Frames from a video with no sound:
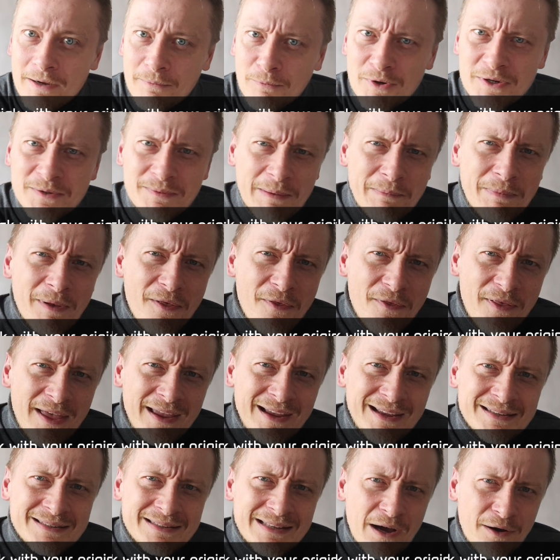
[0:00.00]
Most people
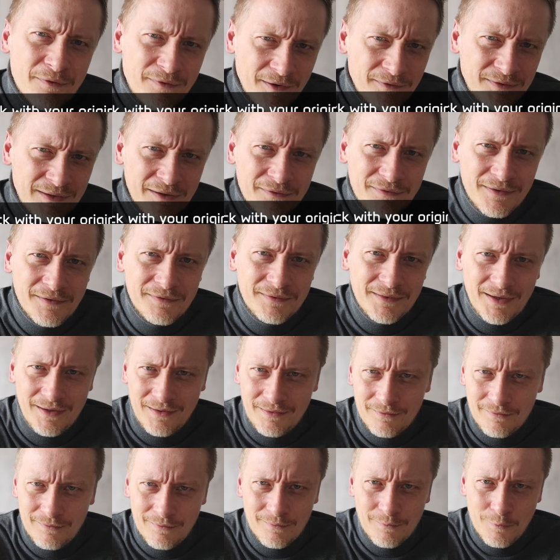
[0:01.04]
think it's now
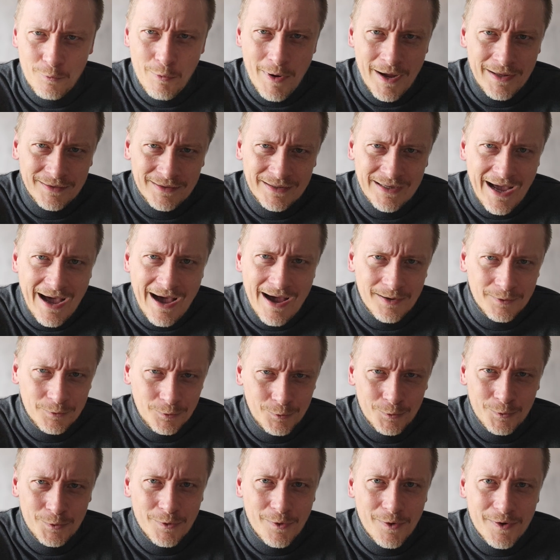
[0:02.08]
50-50, 1 car,
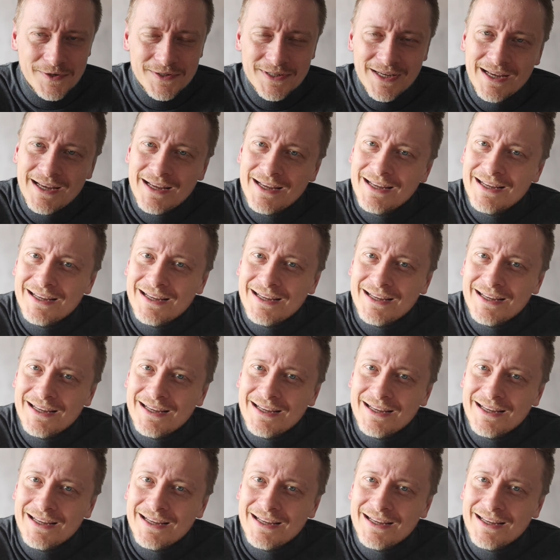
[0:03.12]
2 doors.